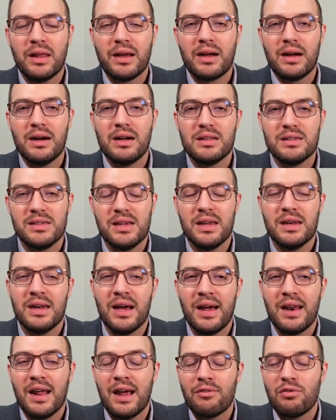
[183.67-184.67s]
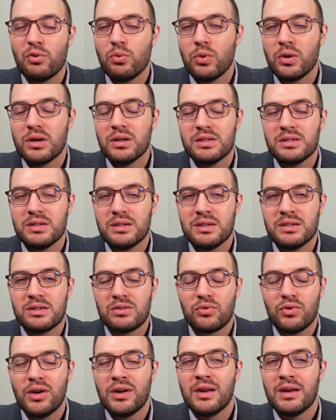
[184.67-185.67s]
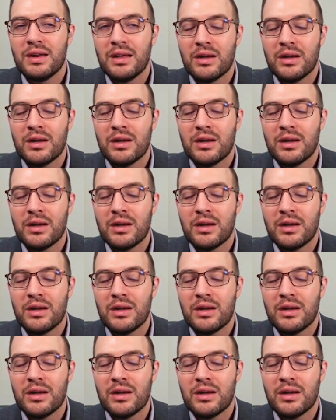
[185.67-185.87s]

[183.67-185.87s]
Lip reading: Like Hans said, not everyone is created